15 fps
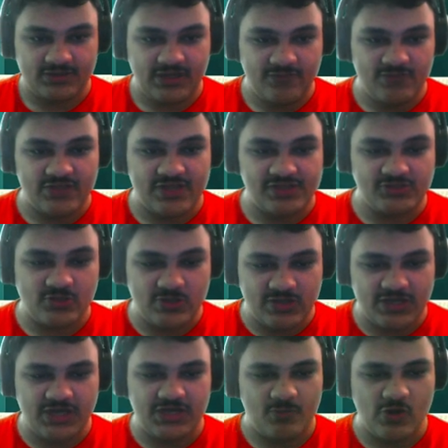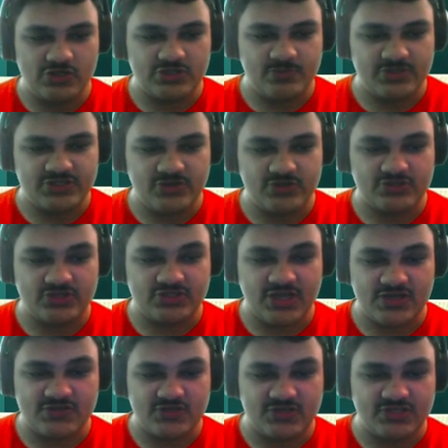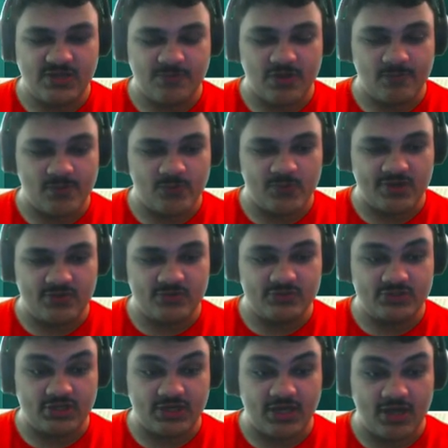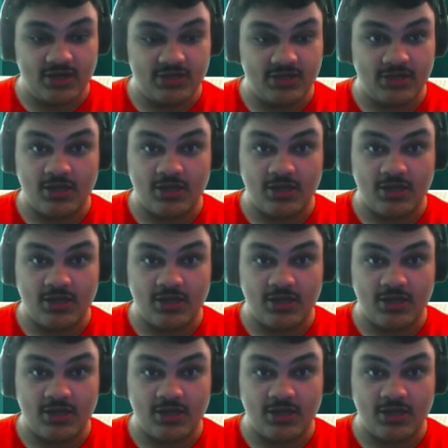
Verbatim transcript: Even these are decayed. Bursting materials attached to this hip can be reused again and